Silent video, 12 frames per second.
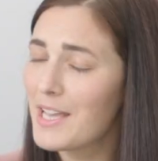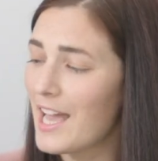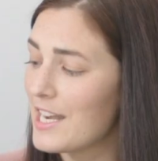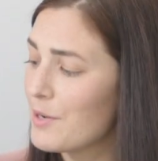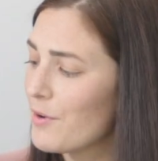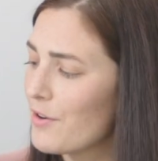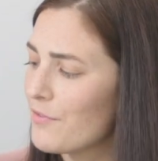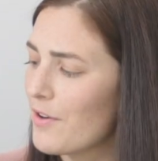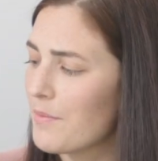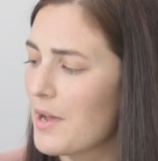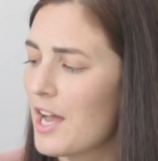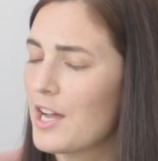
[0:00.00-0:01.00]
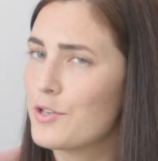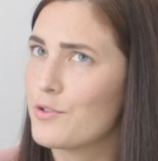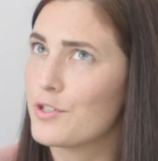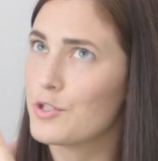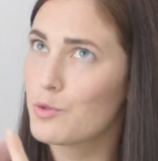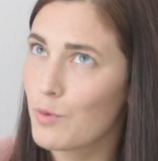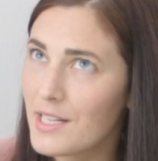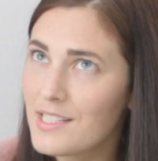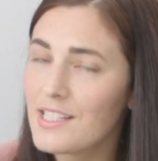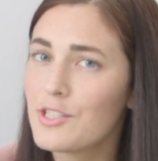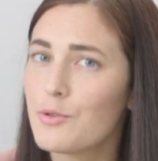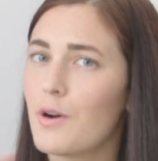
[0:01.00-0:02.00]
be anywhere from one hundred
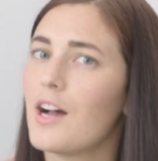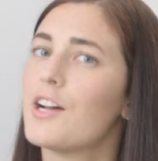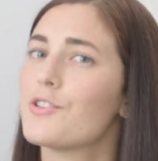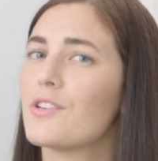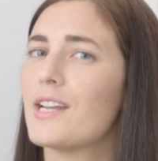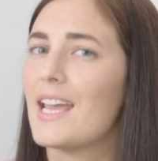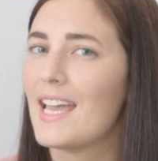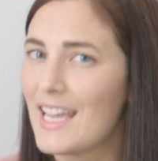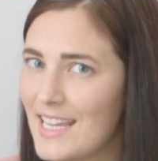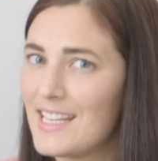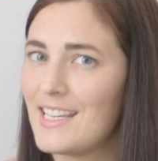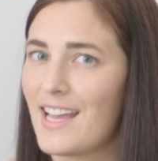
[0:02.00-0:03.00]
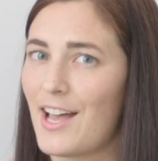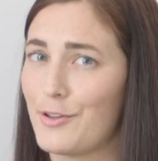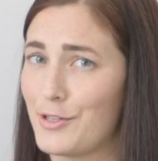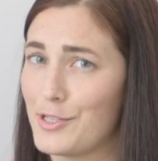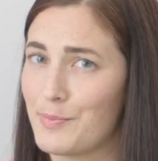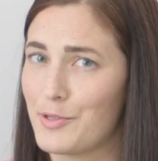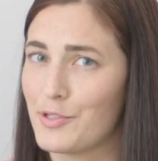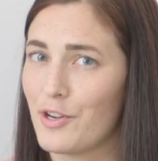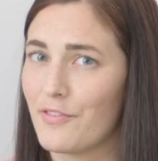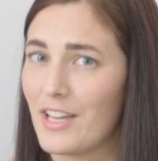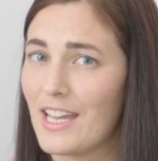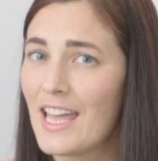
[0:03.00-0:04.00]
twenty to one hundred eighty calories per
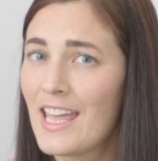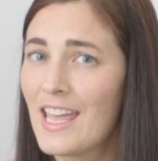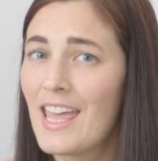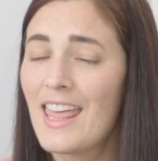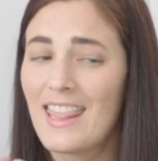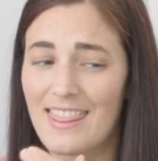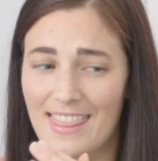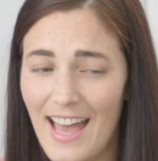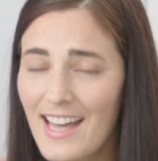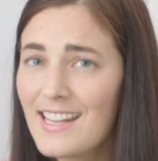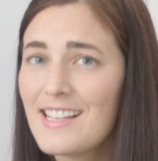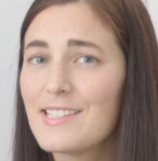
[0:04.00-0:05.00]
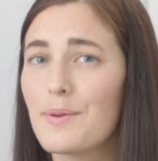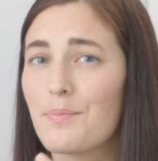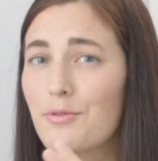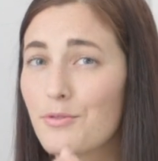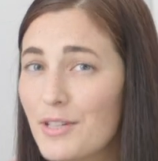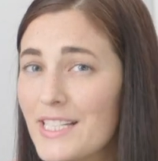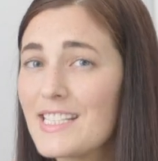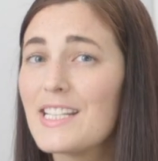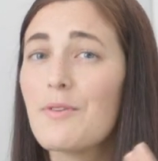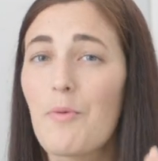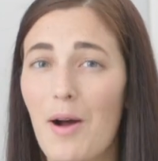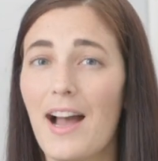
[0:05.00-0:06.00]
serving. That is a
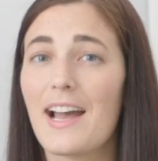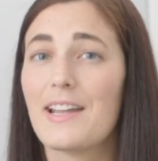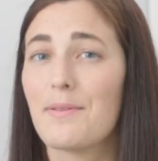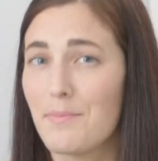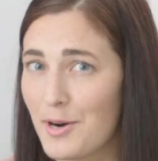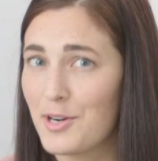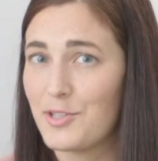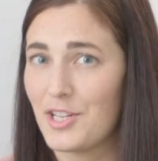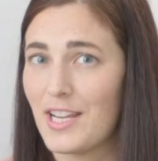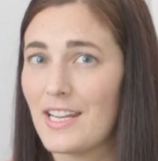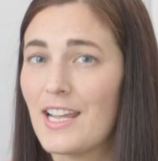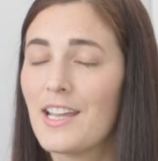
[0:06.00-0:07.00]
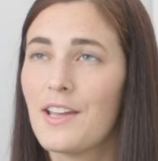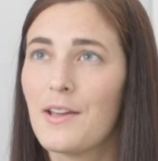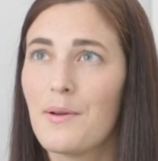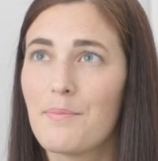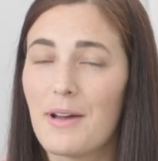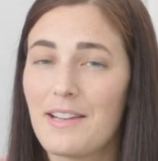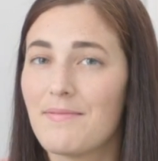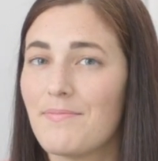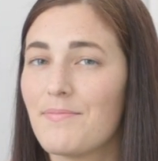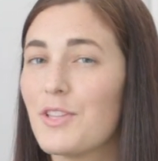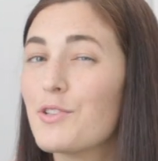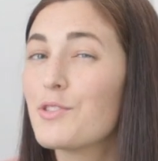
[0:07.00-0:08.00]
pretty wide margin, but
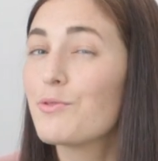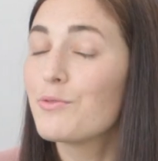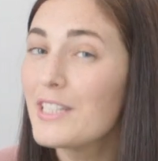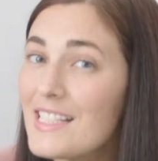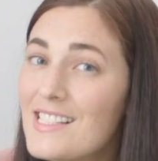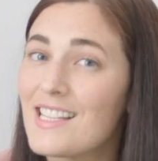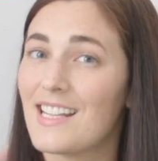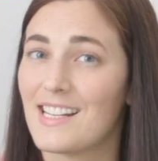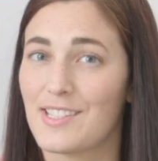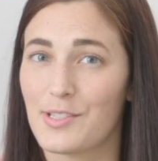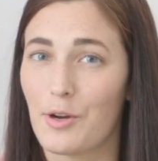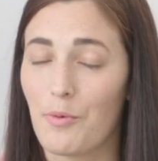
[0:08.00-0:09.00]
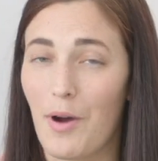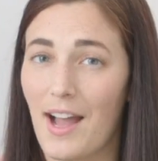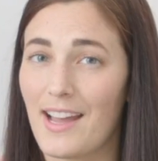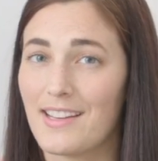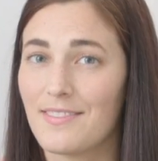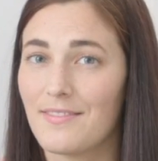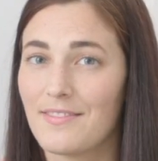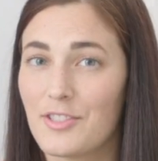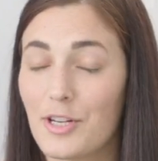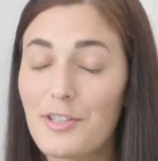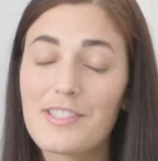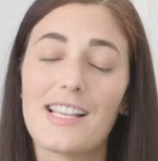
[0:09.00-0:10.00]
there's a reason that it's so wide.
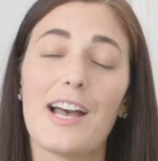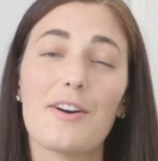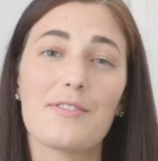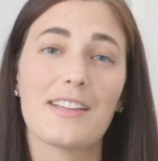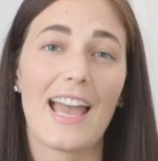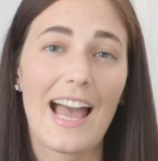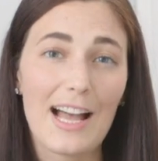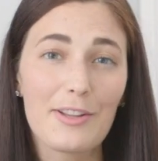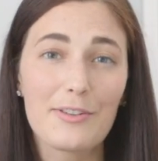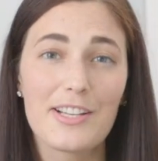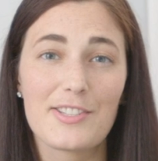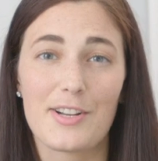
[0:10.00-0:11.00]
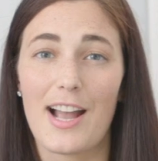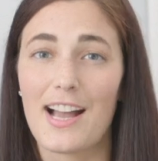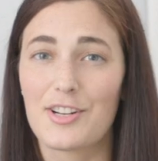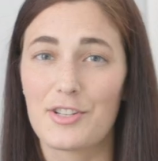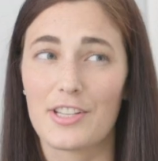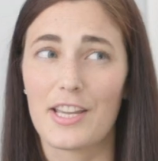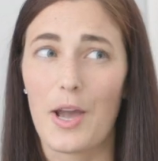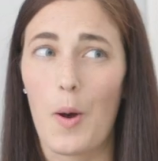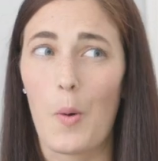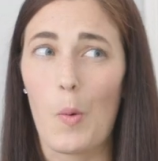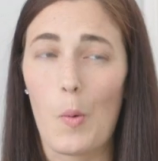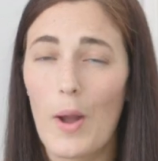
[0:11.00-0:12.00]
Turns out calories are actually
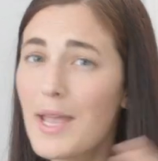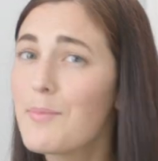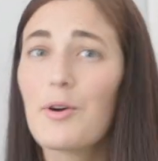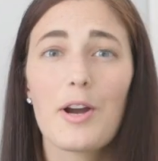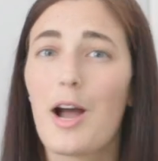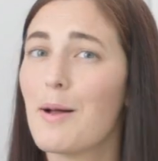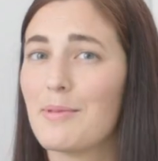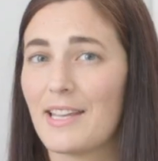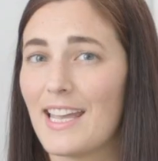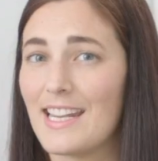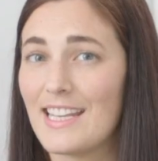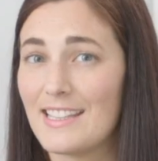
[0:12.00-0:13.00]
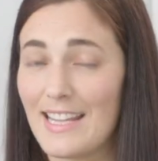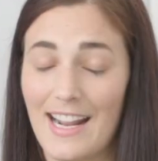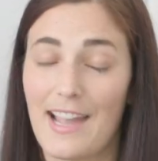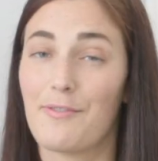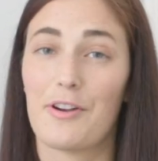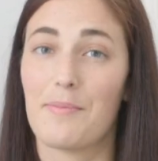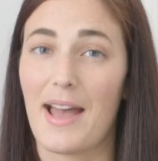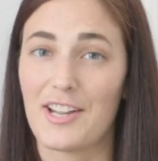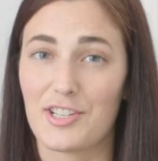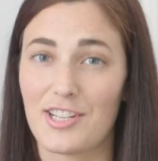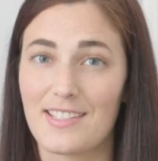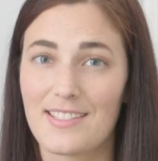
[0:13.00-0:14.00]
way more complicated than I ever
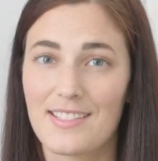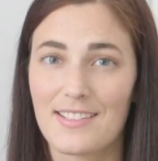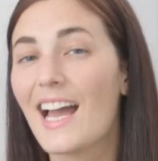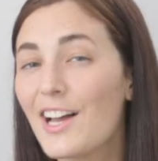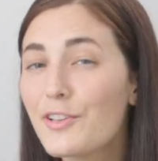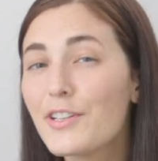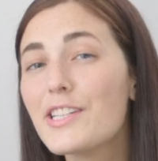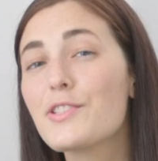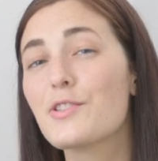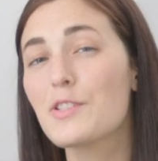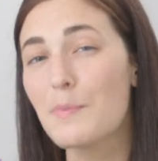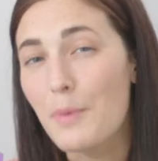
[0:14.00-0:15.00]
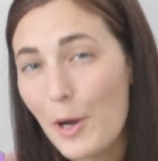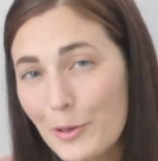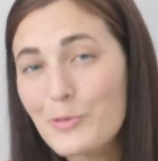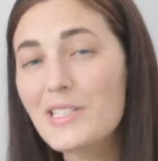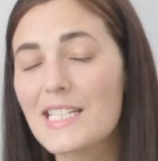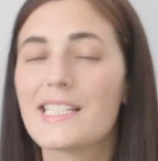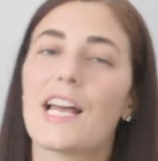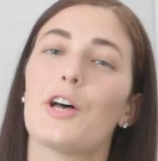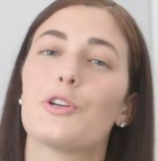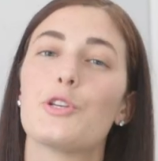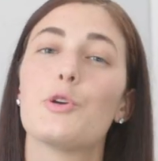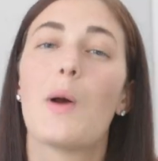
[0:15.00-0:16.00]
imagined. Calories are supposed to
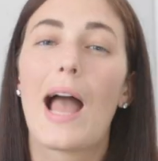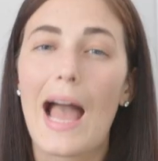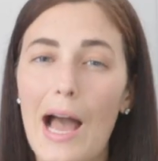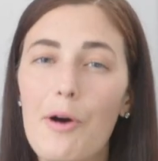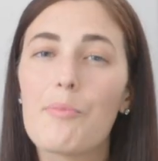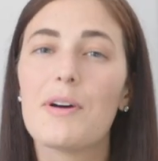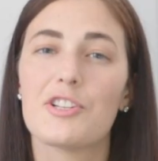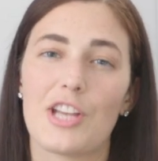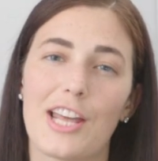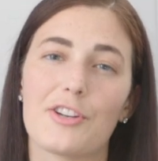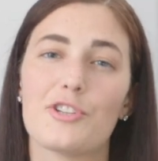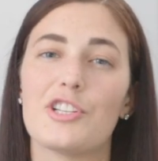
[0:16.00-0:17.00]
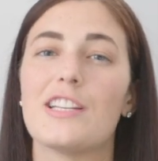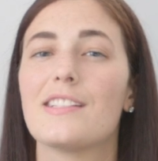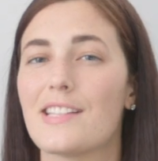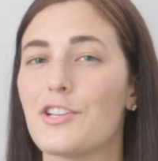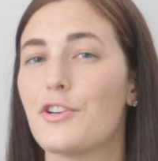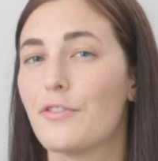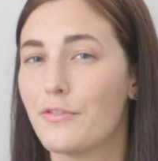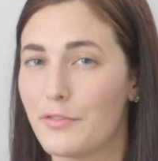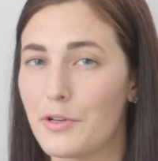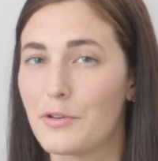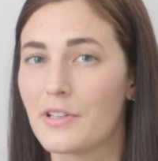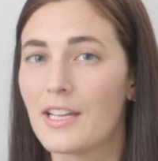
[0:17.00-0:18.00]
tell you how much energy is in your
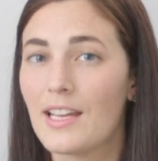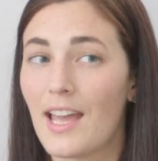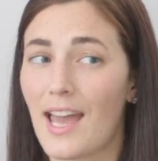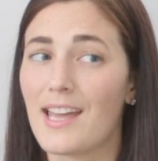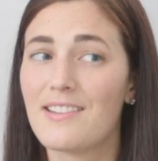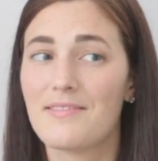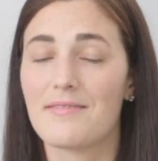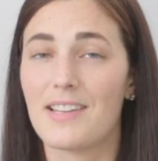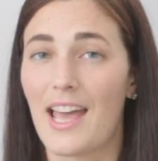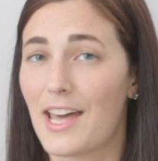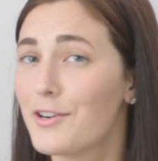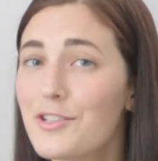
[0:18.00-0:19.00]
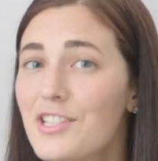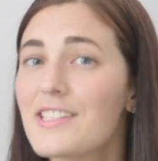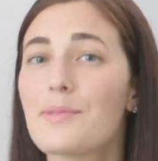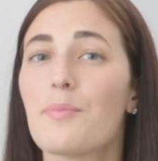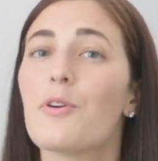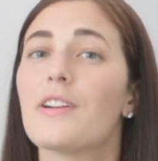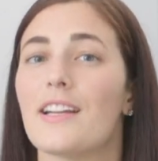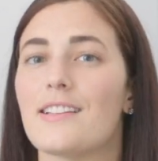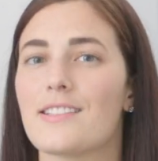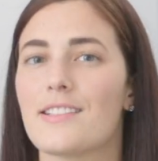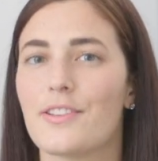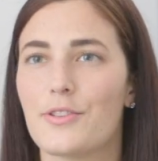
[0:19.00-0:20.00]
food, and energy is
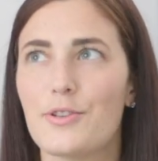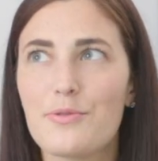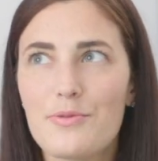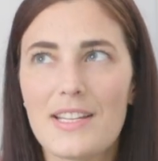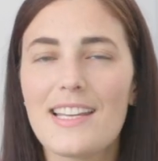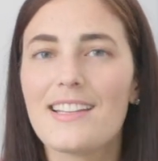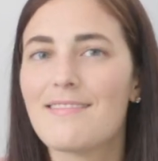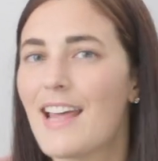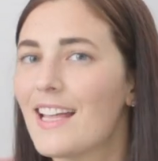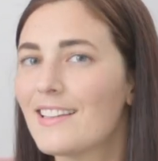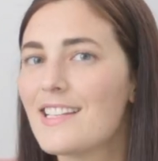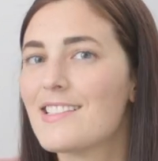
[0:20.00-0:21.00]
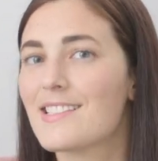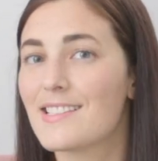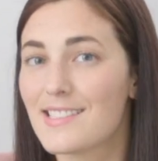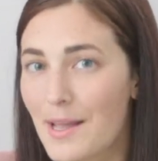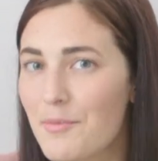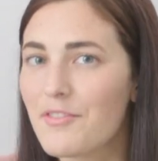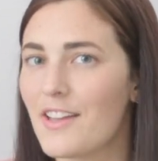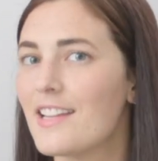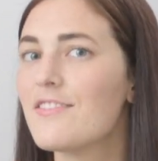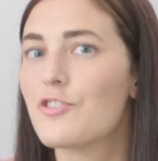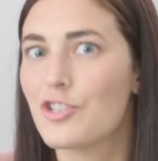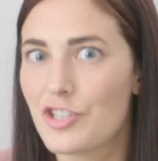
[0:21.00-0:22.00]
important. You need at least some of
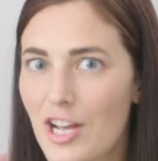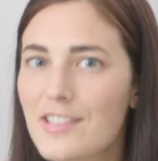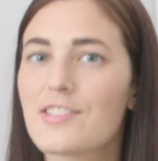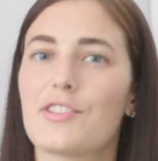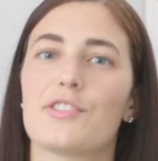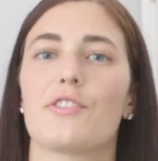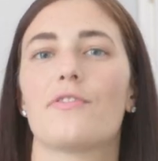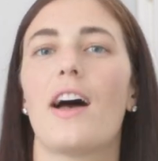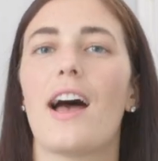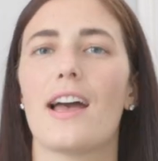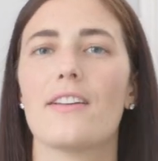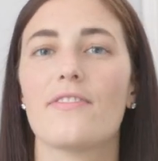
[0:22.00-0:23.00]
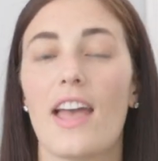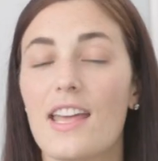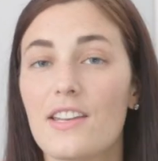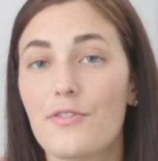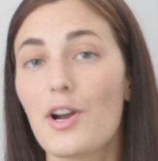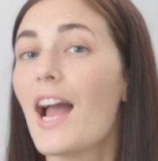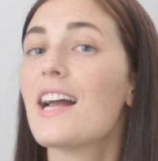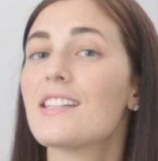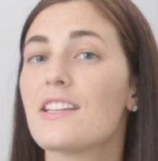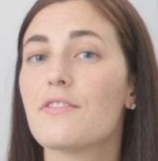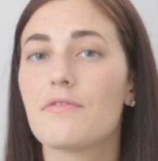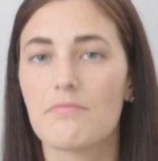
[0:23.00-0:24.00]
it just to survive, and if you're
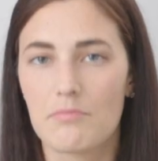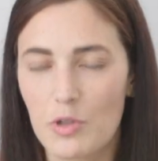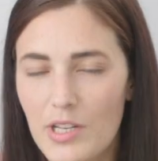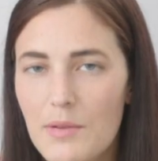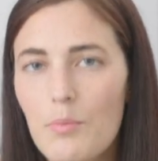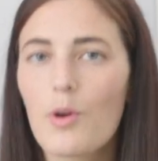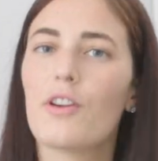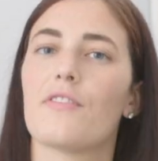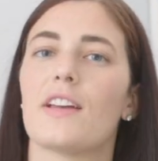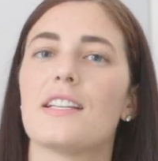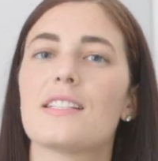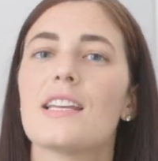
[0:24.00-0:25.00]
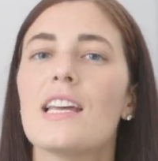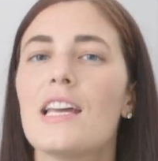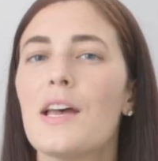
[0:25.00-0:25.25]
active, you need more of it.